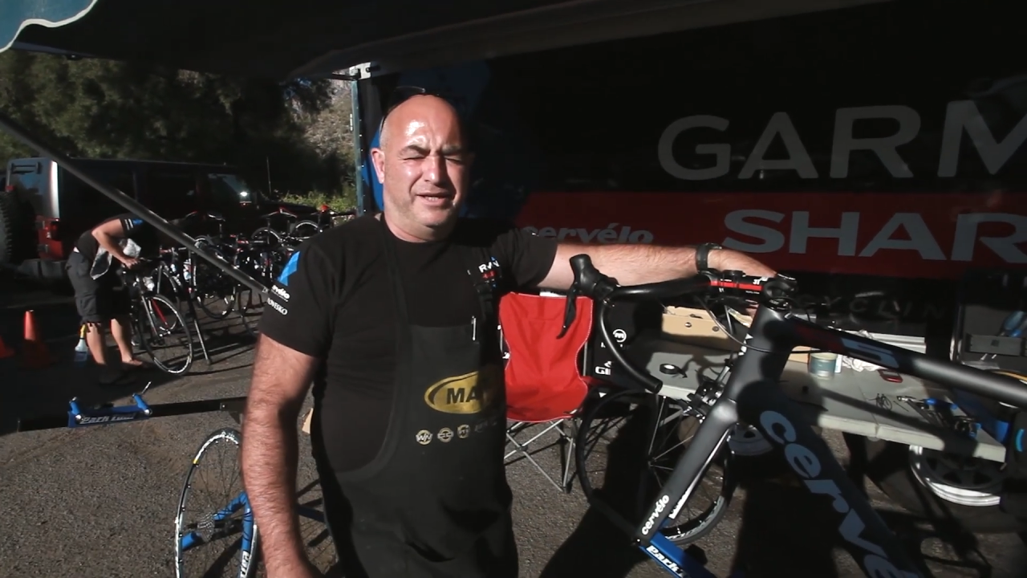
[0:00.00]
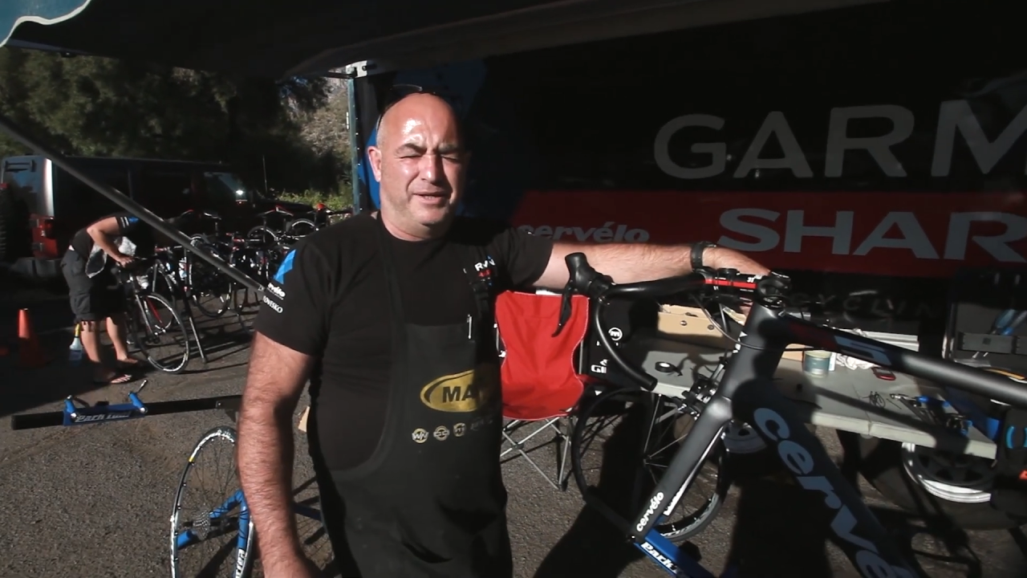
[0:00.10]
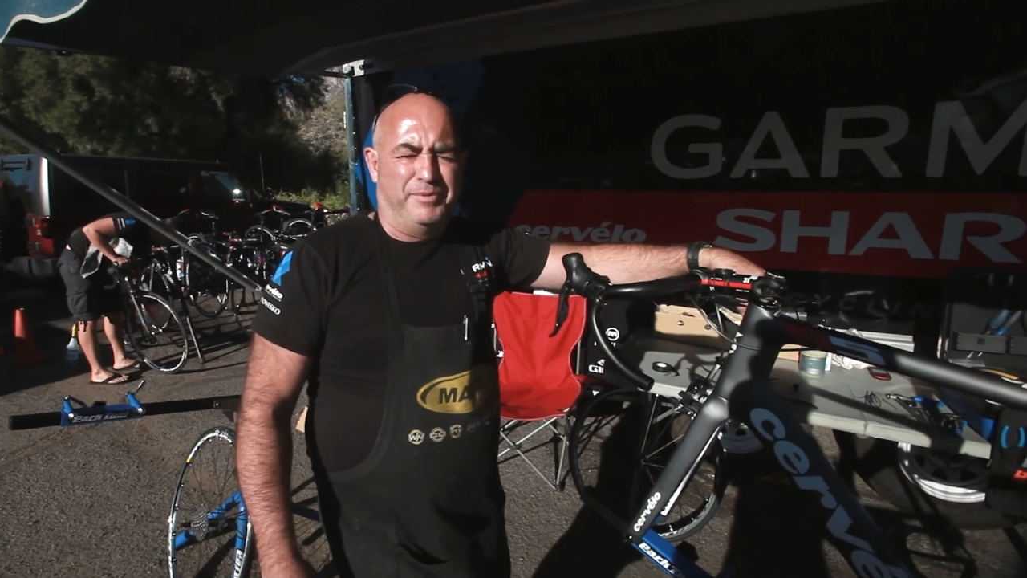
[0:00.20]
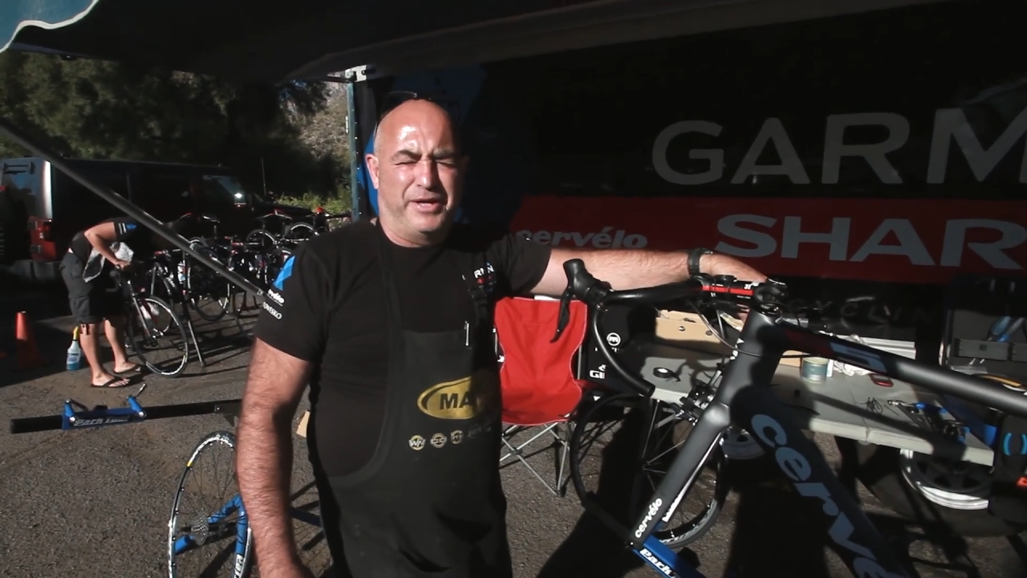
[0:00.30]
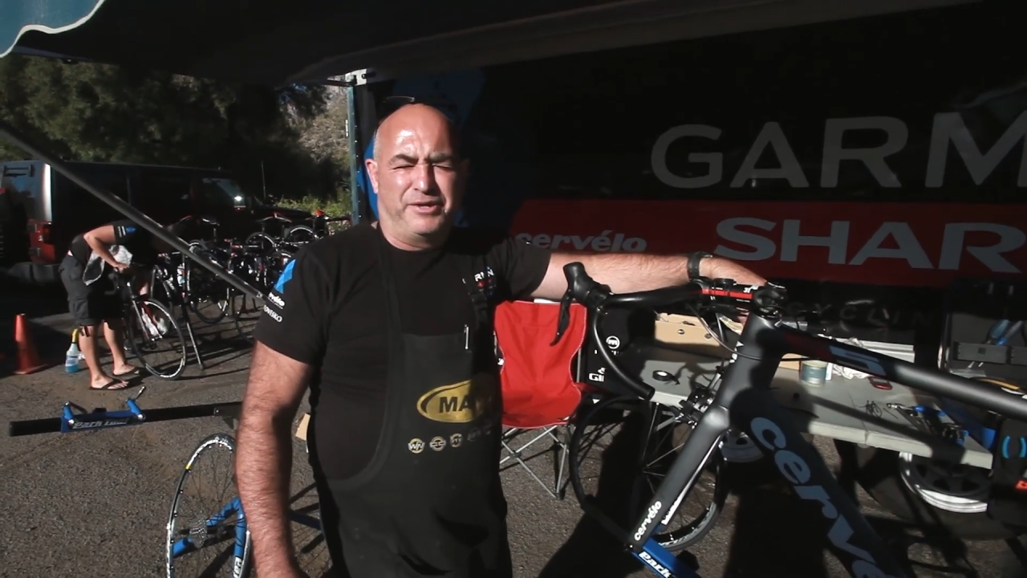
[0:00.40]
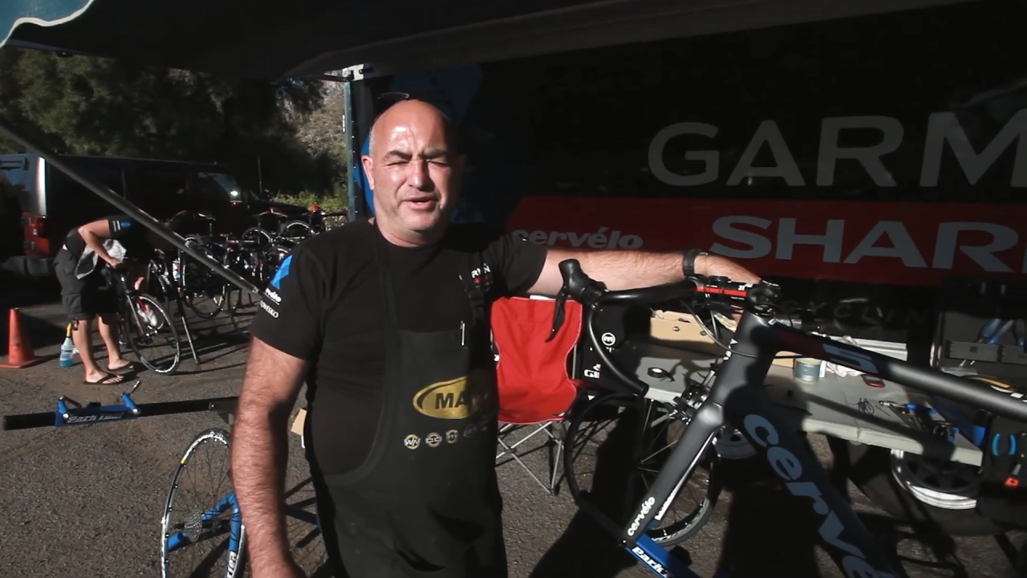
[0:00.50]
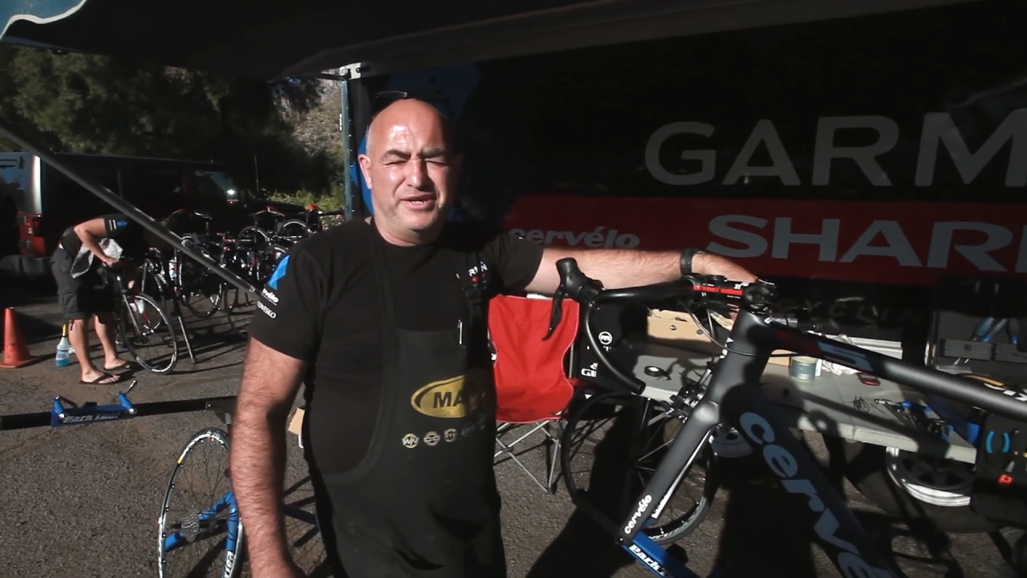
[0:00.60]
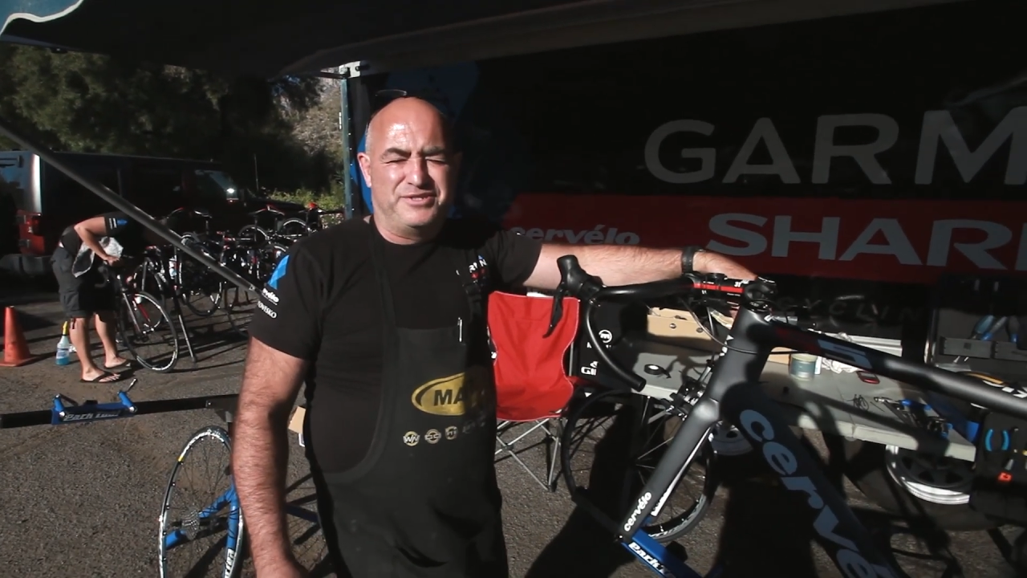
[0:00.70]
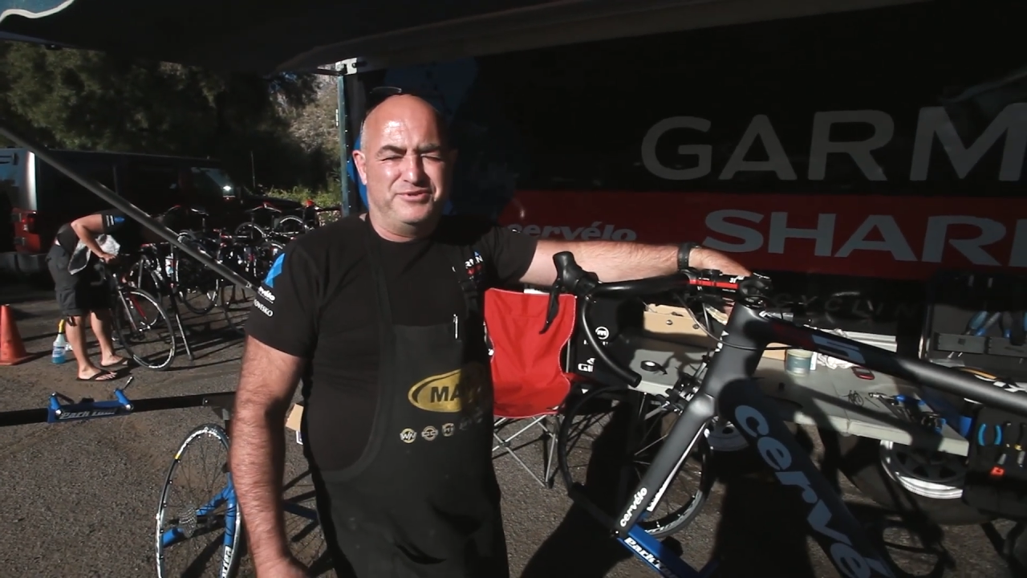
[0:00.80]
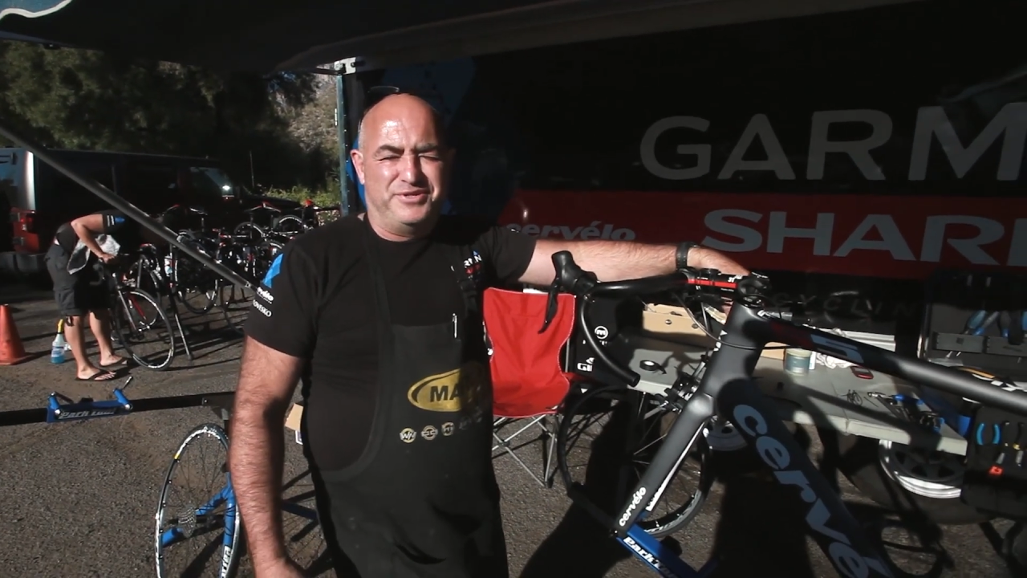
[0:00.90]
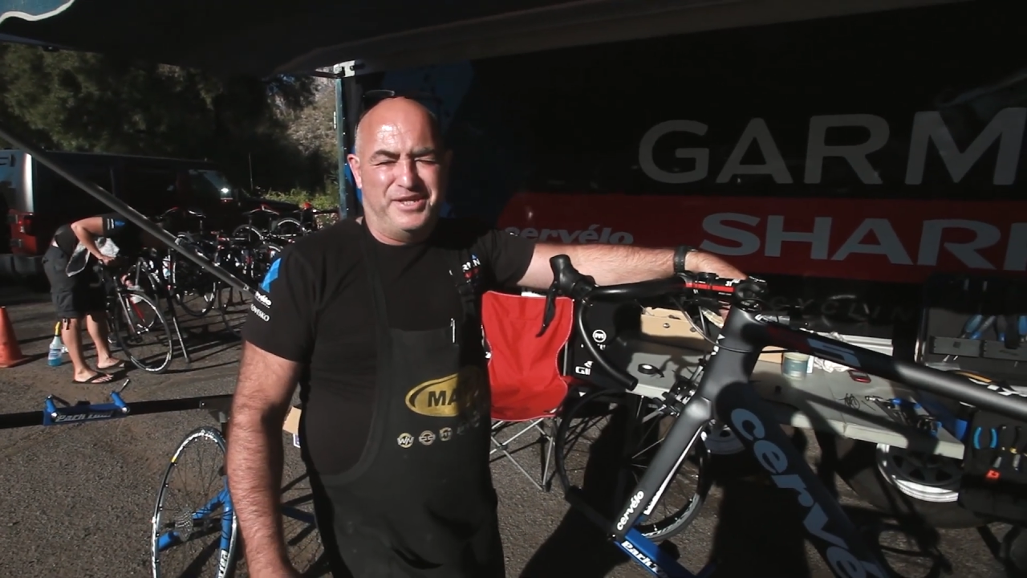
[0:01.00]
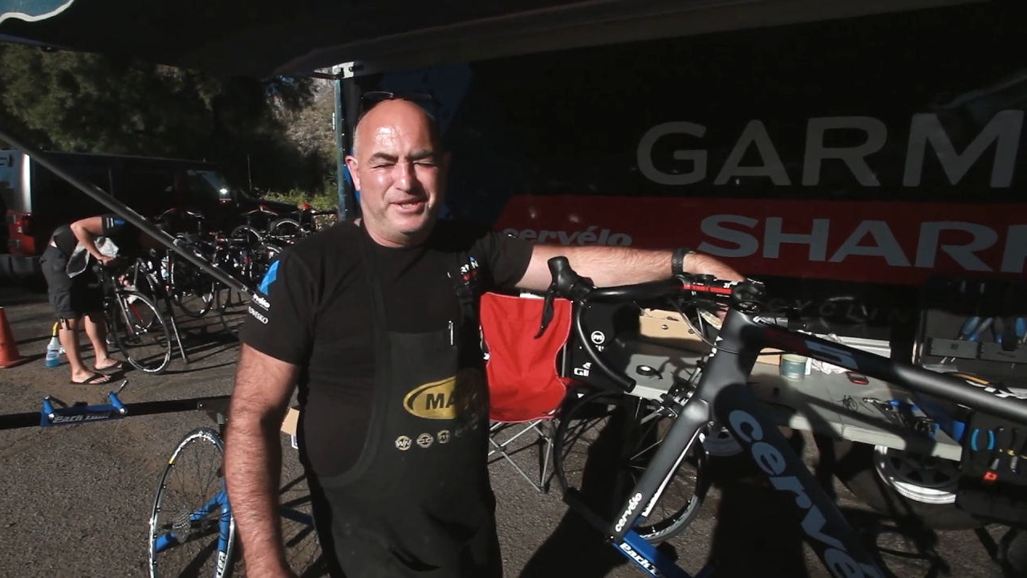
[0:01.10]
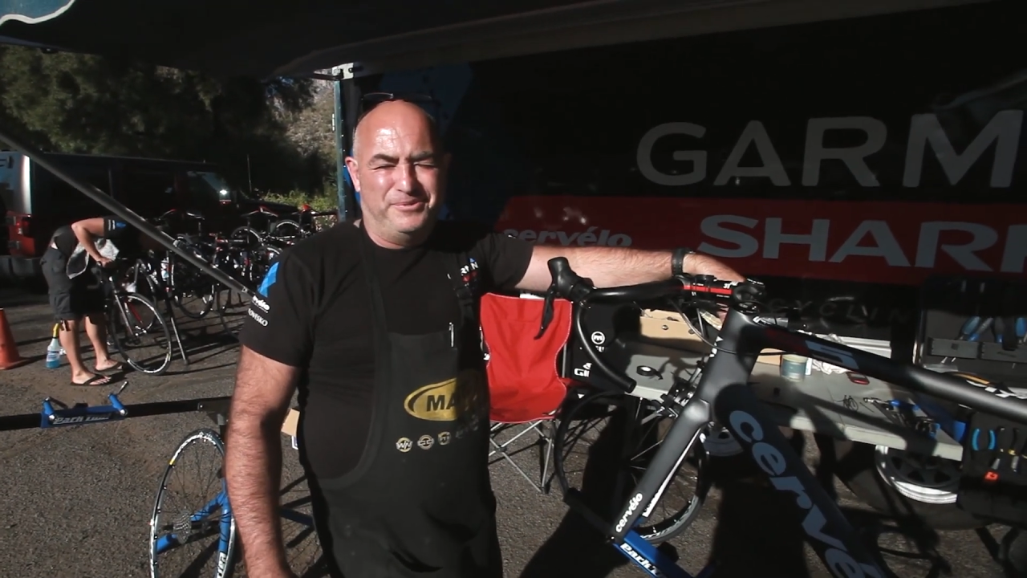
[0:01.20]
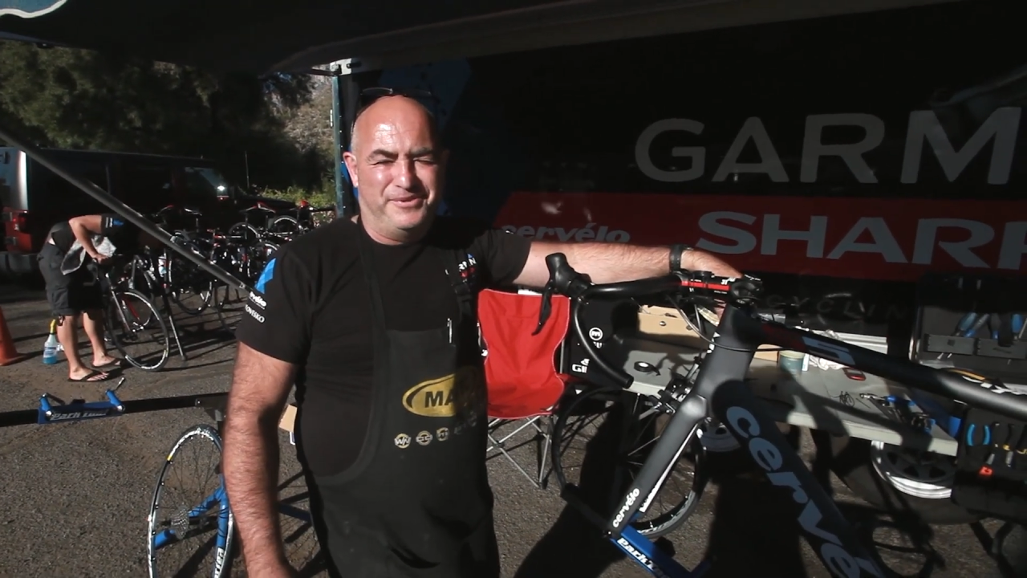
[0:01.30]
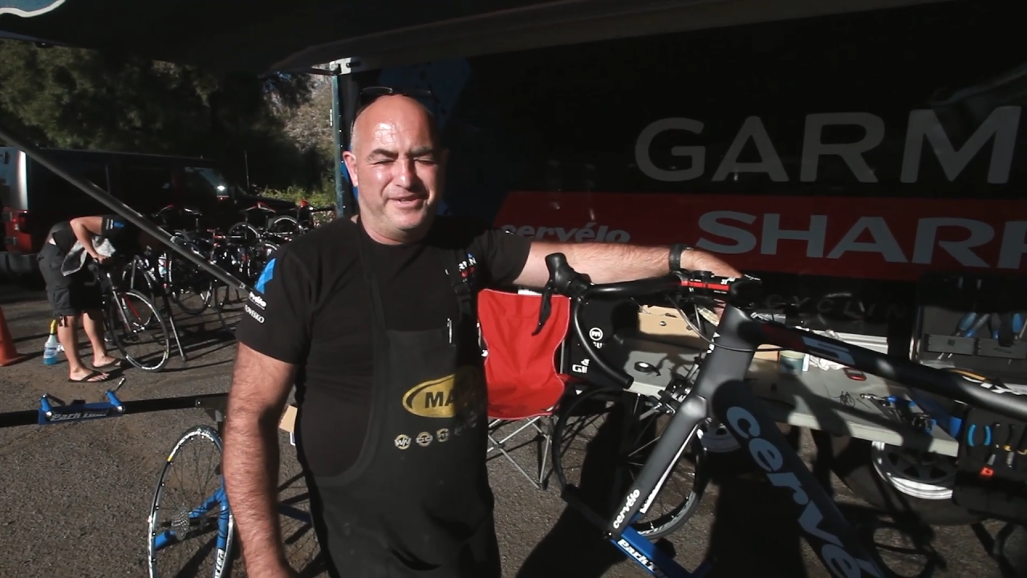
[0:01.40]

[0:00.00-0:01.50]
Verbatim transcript: at a bike race you're dealing with